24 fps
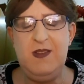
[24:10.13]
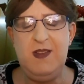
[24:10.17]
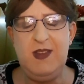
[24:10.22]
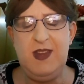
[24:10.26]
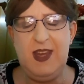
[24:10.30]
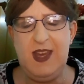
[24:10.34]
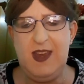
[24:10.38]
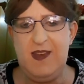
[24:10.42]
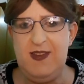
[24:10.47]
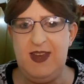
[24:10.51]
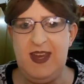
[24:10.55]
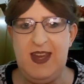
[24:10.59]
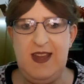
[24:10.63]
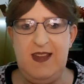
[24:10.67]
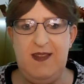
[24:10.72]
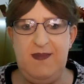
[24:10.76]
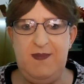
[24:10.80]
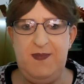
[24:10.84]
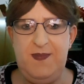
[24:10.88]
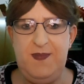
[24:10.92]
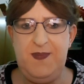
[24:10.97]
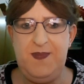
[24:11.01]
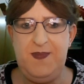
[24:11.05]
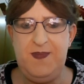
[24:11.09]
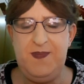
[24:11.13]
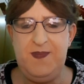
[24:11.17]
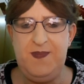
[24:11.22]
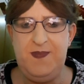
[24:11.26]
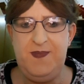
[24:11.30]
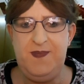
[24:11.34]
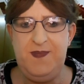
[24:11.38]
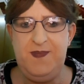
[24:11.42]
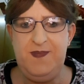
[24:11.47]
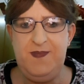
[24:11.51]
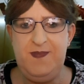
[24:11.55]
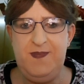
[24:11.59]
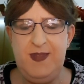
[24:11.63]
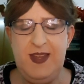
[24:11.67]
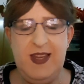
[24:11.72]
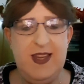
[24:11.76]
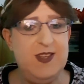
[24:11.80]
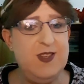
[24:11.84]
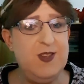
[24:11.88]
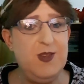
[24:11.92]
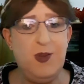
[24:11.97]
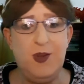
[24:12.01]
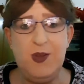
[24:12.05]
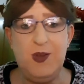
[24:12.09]
give in.
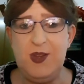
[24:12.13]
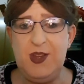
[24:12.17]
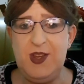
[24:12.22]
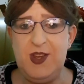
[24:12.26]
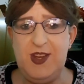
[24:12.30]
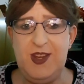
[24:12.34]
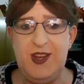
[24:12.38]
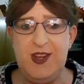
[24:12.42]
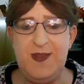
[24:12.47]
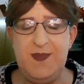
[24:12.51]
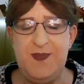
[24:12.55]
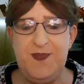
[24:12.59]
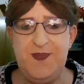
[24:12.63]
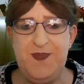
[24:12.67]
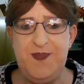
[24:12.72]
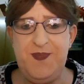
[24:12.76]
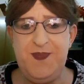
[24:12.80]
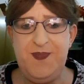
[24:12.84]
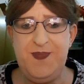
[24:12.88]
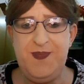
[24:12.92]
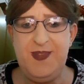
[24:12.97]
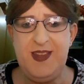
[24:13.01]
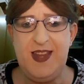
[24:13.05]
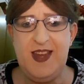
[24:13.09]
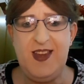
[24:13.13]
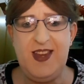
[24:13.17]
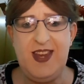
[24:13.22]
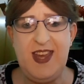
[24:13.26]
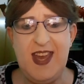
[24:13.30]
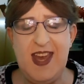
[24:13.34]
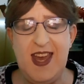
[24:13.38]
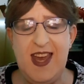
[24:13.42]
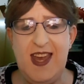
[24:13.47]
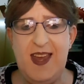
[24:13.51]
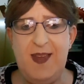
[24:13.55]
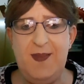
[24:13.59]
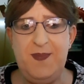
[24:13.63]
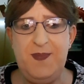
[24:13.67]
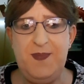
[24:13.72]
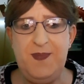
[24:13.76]
It's all good. Okay?